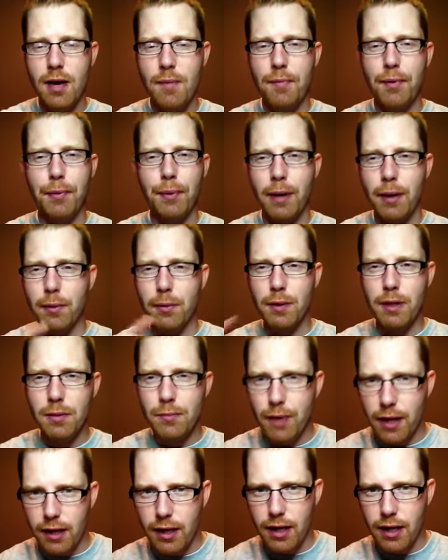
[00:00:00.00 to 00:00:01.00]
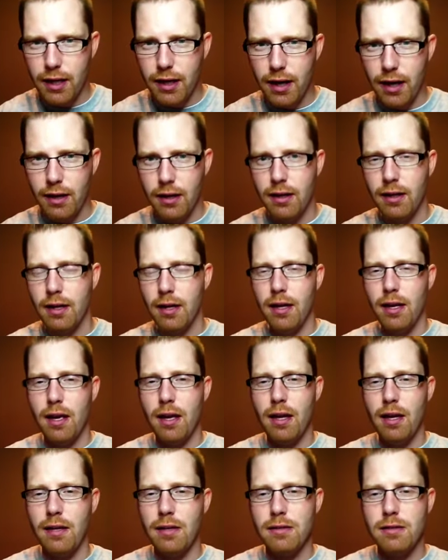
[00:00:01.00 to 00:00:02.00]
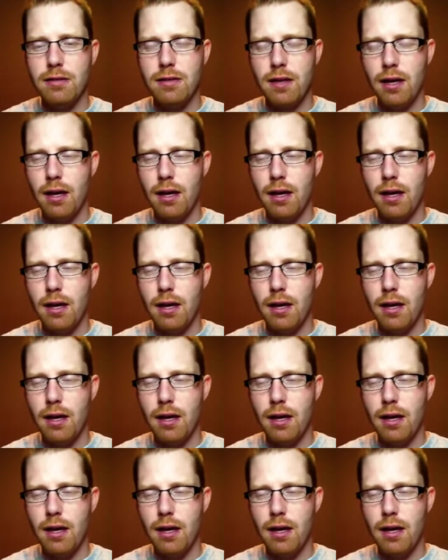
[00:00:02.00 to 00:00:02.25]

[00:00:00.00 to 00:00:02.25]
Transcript: but what I really want to hit on is